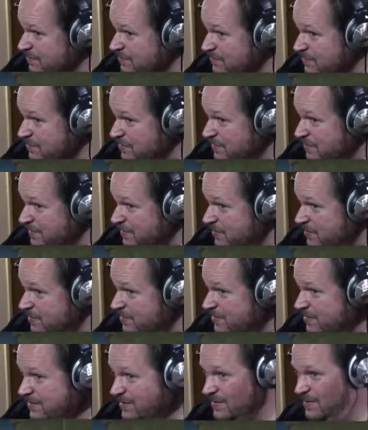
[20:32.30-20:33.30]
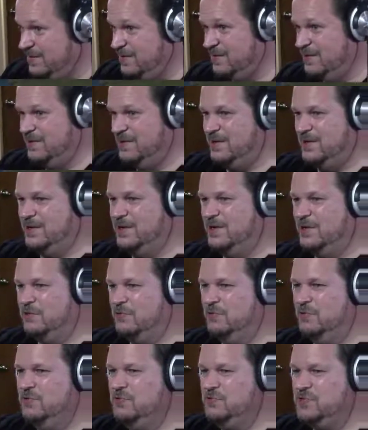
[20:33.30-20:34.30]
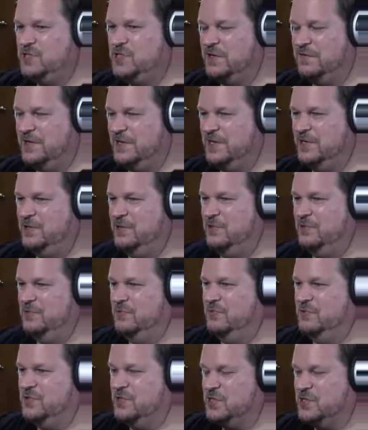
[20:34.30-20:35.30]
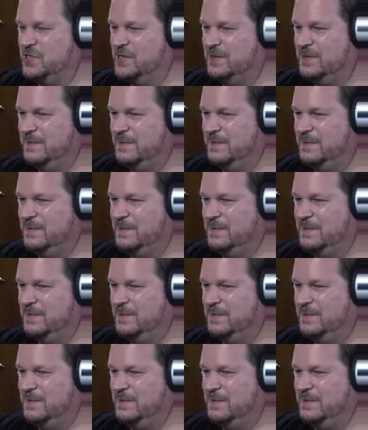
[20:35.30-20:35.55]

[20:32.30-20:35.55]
up here. Ruse of an ooze.